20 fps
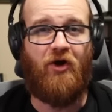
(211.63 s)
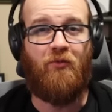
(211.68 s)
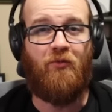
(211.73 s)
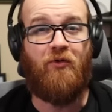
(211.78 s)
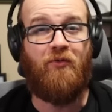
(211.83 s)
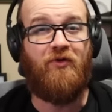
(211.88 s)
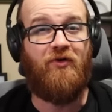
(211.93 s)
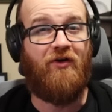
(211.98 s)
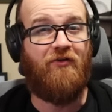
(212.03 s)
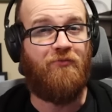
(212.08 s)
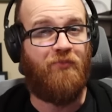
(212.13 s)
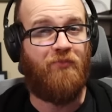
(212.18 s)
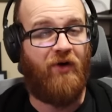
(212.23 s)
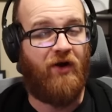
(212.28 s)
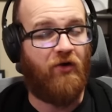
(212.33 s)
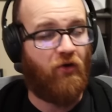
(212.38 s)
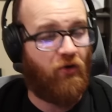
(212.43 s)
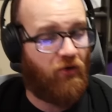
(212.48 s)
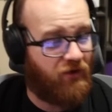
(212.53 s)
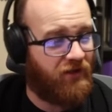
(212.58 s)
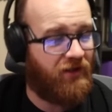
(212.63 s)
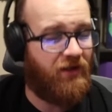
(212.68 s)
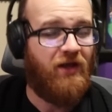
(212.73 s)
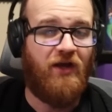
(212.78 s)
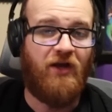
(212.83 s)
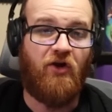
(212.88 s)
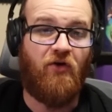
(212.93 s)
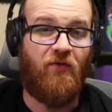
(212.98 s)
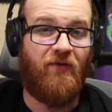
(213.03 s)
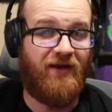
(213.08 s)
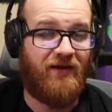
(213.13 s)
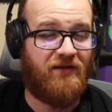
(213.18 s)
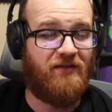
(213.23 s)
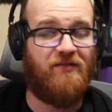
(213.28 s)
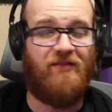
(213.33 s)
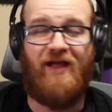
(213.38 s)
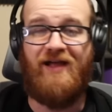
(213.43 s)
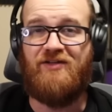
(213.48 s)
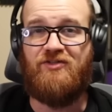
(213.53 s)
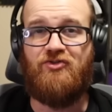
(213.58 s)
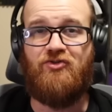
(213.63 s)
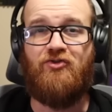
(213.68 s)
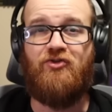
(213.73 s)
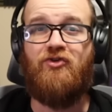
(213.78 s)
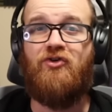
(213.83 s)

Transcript: where when you have priority going into the last turn,